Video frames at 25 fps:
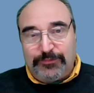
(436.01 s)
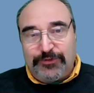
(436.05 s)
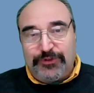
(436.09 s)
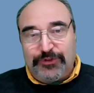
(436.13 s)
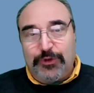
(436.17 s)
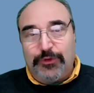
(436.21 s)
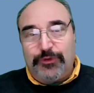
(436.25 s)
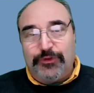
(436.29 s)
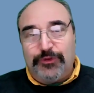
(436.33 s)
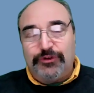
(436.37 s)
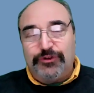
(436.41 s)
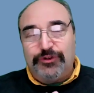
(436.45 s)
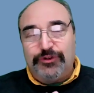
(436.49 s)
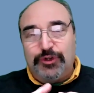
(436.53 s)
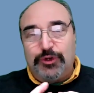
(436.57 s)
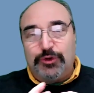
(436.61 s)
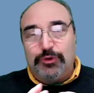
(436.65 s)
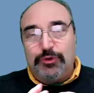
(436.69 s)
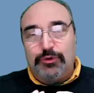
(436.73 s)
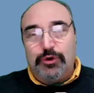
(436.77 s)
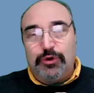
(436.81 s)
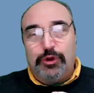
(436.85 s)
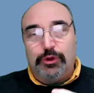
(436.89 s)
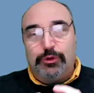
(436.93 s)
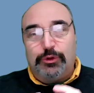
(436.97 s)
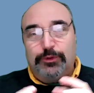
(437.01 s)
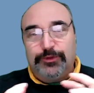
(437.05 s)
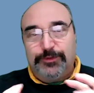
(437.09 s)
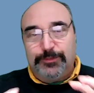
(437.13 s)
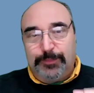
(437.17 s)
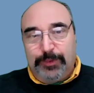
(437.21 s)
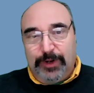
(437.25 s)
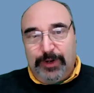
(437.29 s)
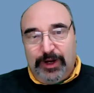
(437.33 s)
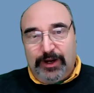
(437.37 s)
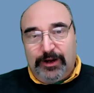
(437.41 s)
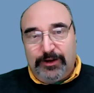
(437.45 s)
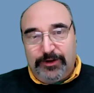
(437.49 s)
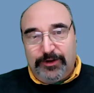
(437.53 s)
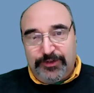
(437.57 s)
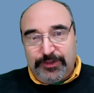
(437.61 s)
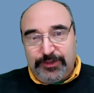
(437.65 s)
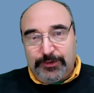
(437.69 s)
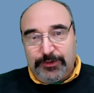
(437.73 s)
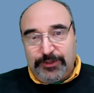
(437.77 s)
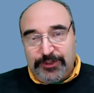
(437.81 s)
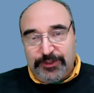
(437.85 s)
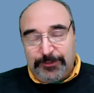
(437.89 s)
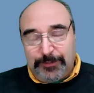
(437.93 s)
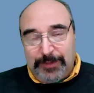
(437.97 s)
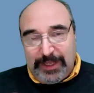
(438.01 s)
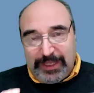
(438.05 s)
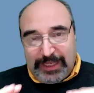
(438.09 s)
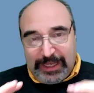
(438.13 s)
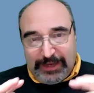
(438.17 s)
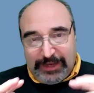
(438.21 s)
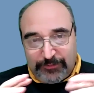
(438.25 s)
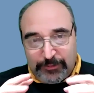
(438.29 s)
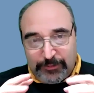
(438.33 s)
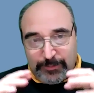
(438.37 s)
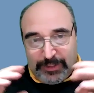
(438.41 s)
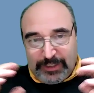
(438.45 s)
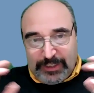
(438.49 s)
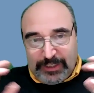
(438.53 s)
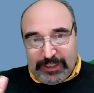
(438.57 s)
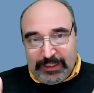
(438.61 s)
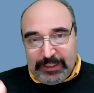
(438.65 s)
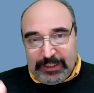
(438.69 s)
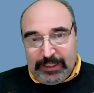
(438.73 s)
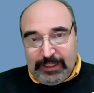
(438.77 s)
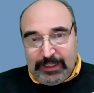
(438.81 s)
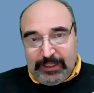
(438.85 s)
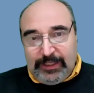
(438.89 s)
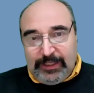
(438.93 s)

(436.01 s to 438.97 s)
So there's no holds barred, so to speak. Everybody,